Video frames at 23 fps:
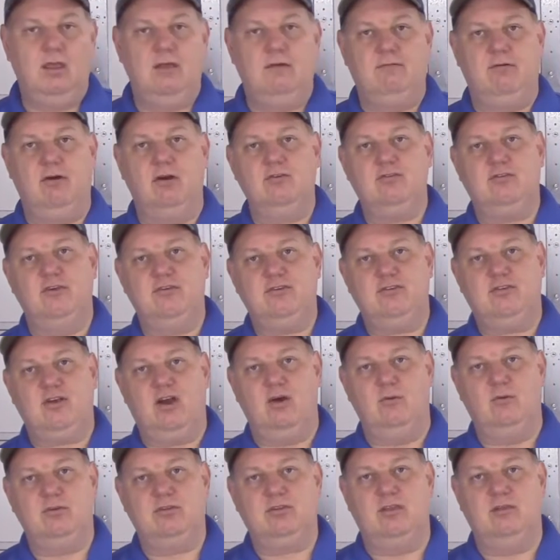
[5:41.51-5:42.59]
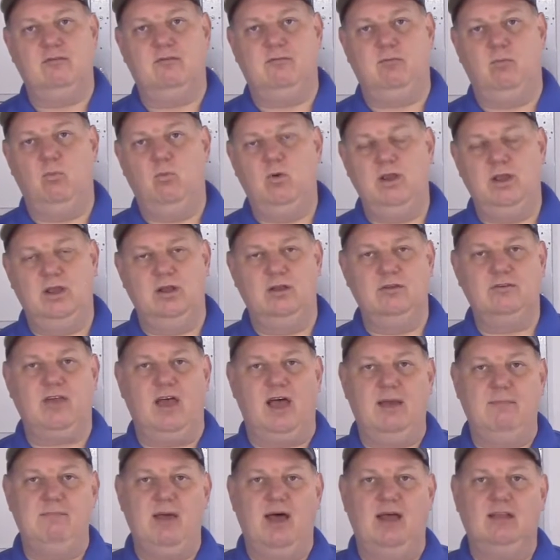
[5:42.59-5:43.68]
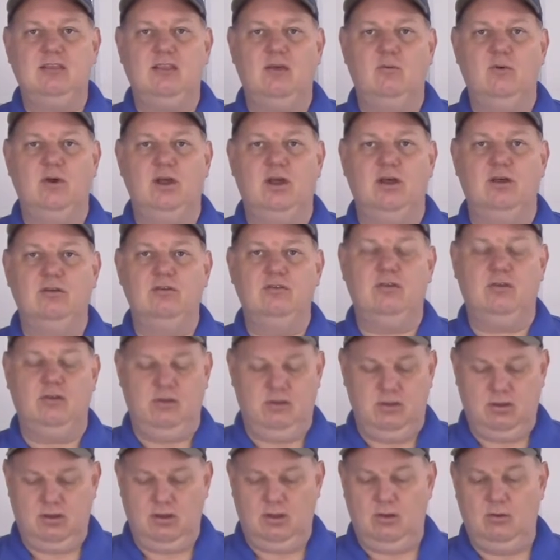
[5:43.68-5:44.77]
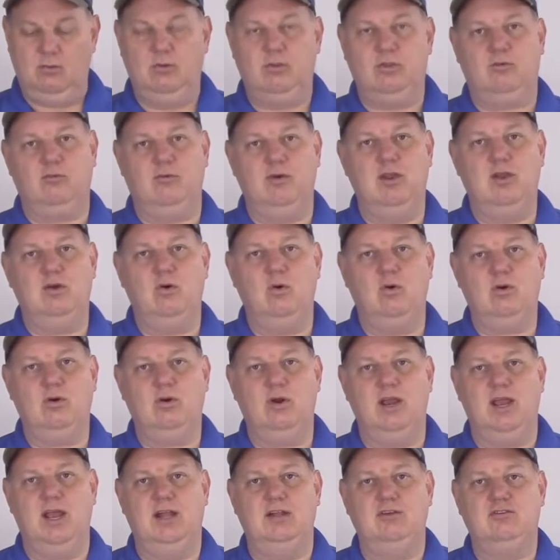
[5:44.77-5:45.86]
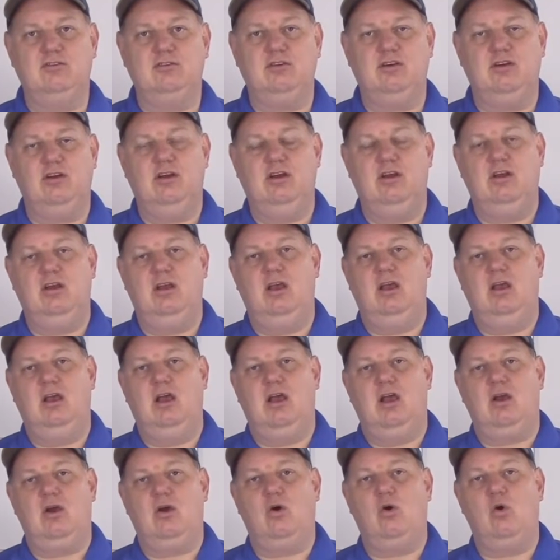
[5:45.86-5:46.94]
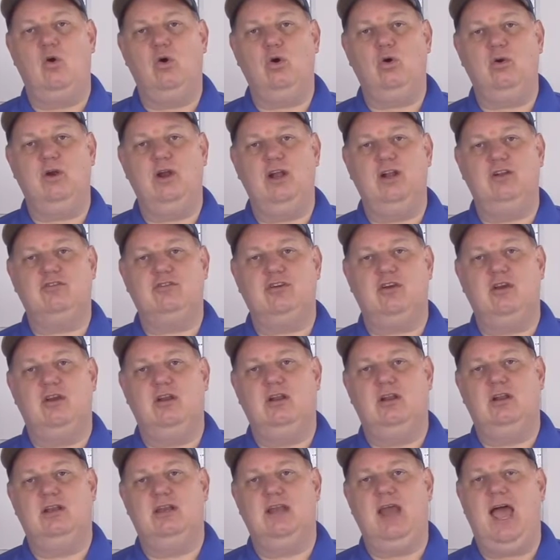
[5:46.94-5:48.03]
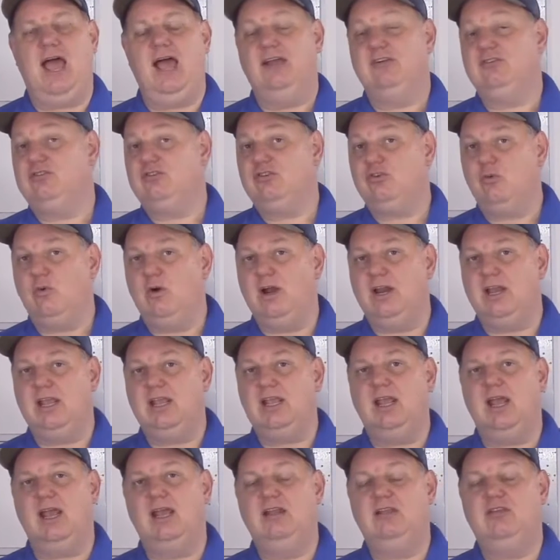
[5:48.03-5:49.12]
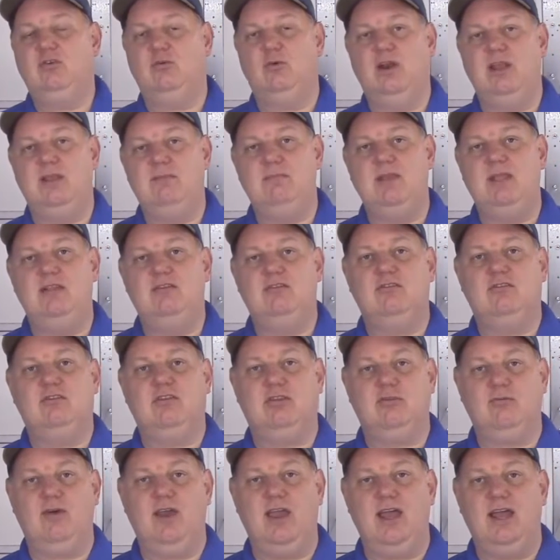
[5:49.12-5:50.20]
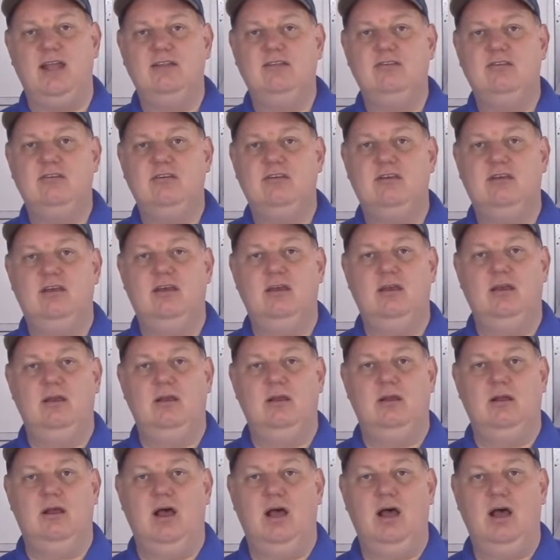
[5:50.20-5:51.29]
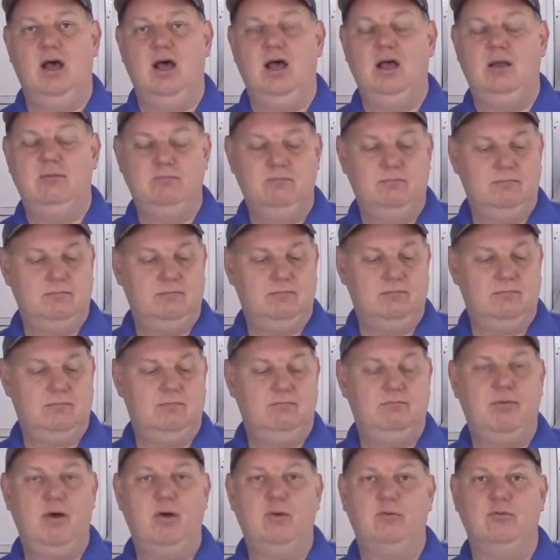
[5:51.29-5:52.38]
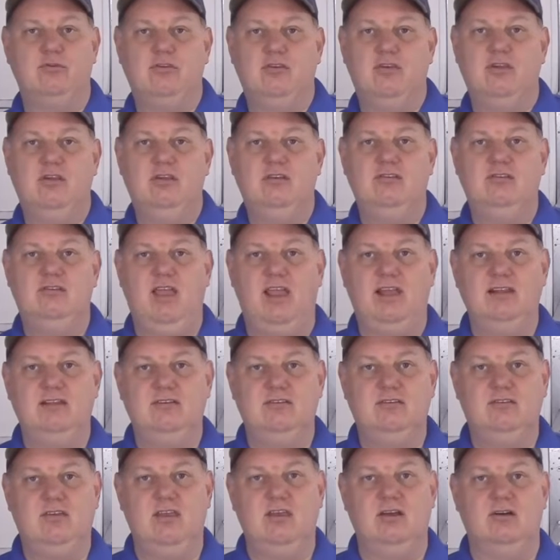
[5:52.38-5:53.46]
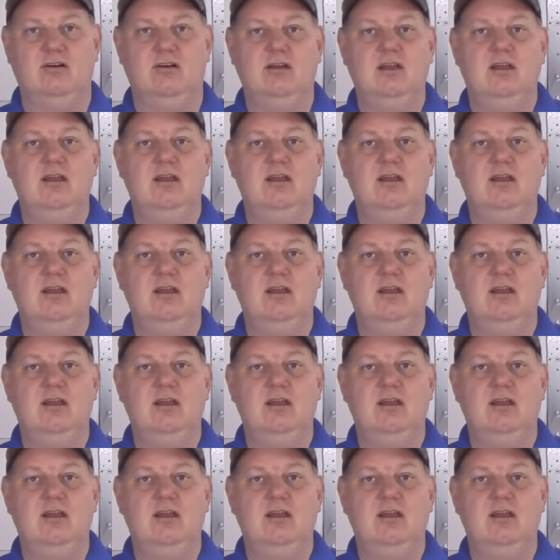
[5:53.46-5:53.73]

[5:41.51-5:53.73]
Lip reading: First, let's start with the wheels. I mount the wheels with 3/4 inch, 1/4 inch dash 20, and 20 means threads, bolts, stainless steel.